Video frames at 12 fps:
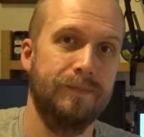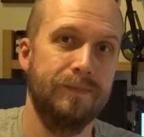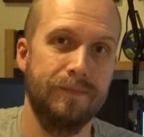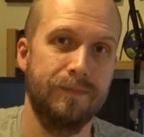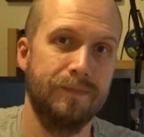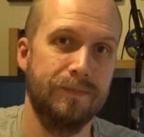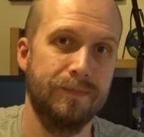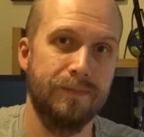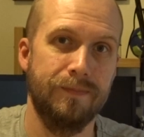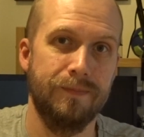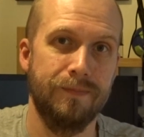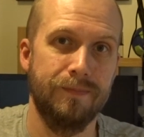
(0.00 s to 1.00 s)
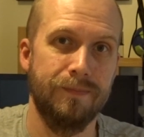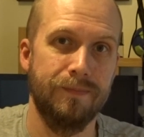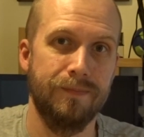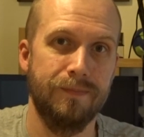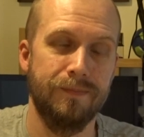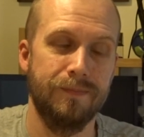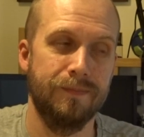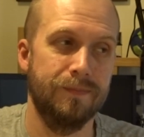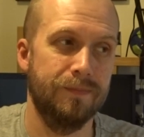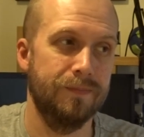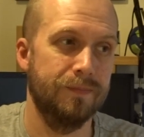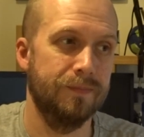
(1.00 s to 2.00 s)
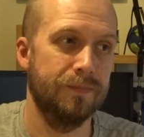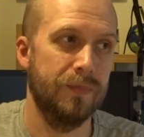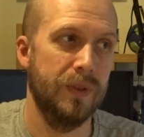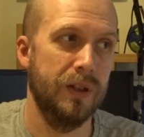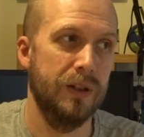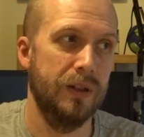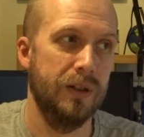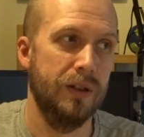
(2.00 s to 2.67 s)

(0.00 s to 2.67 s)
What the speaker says: (no one is talking)